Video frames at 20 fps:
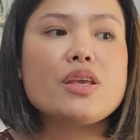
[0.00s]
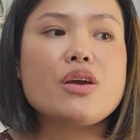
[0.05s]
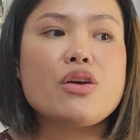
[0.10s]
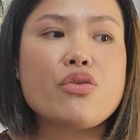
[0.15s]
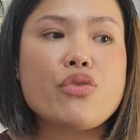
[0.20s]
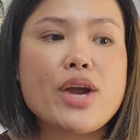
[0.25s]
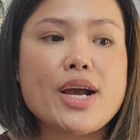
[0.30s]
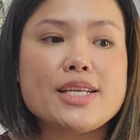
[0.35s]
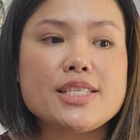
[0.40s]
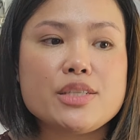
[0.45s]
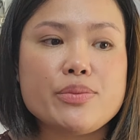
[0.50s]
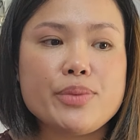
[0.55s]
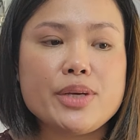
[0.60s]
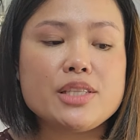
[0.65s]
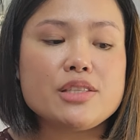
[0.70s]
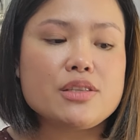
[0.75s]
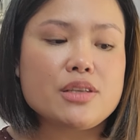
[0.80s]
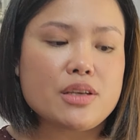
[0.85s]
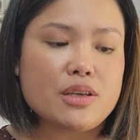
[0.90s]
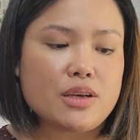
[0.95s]

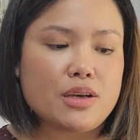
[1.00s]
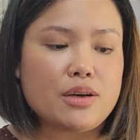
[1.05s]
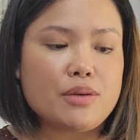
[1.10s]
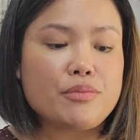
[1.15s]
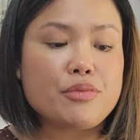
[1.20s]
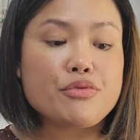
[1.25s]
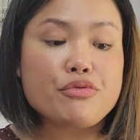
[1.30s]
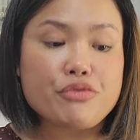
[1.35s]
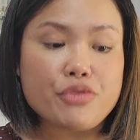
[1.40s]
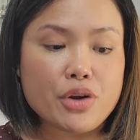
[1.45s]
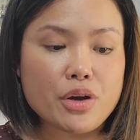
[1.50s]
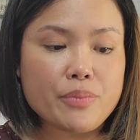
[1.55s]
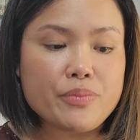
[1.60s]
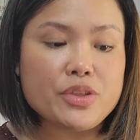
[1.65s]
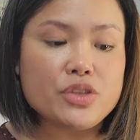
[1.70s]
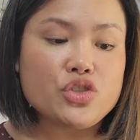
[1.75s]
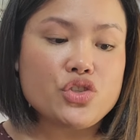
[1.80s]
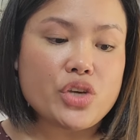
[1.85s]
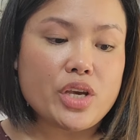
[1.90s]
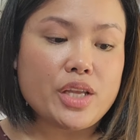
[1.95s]
harassment from
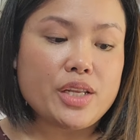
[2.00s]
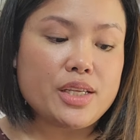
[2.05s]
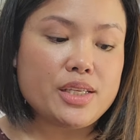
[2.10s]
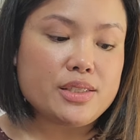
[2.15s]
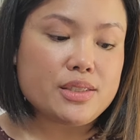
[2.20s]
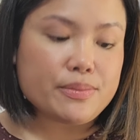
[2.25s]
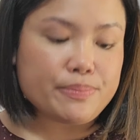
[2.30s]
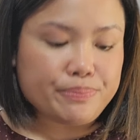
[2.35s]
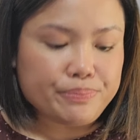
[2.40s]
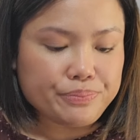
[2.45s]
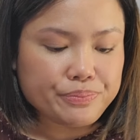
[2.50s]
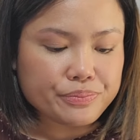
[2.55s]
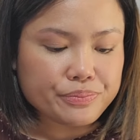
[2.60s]
the Chinese